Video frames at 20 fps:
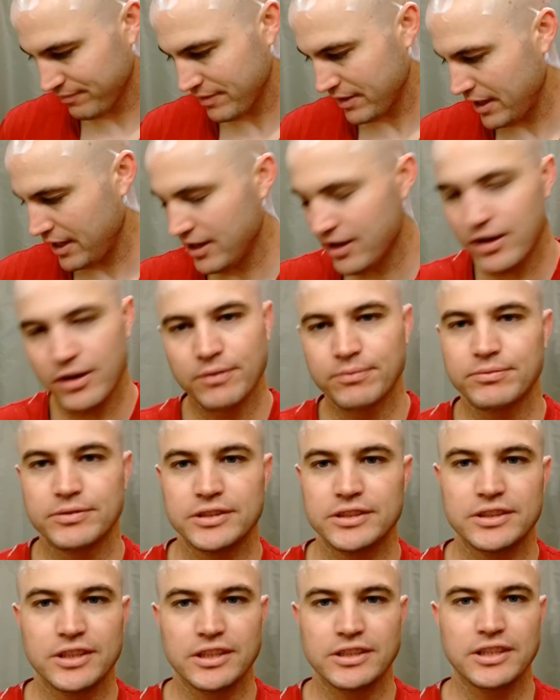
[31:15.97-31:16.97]
I don't know, just
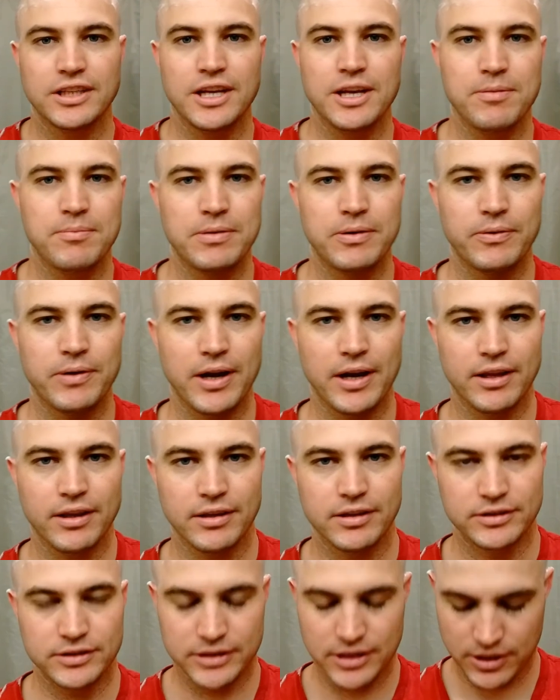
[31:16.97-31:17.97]
doesn't hit me right. The
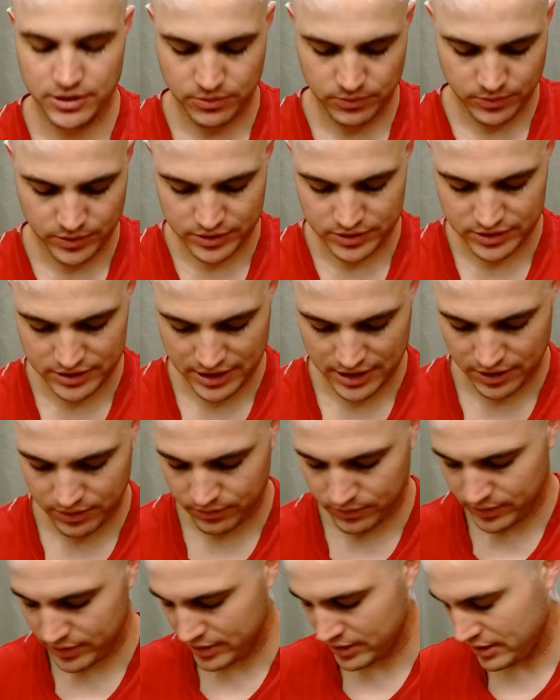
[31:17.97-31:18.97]
cedarwood,
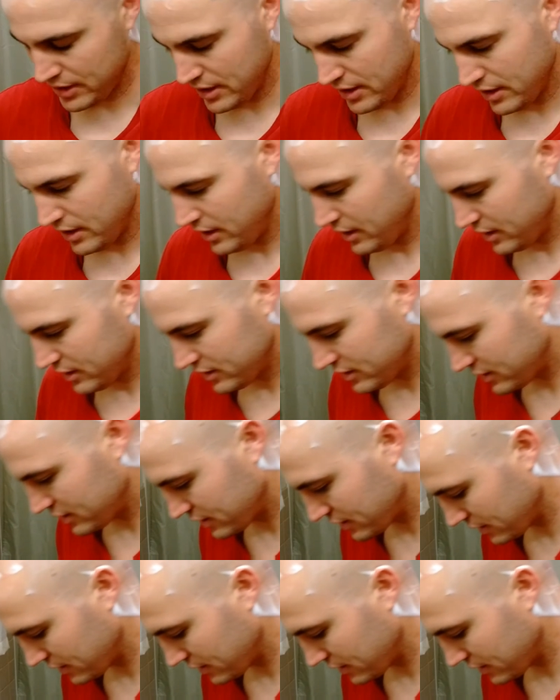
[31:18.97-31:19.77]
sandalwood, it's just a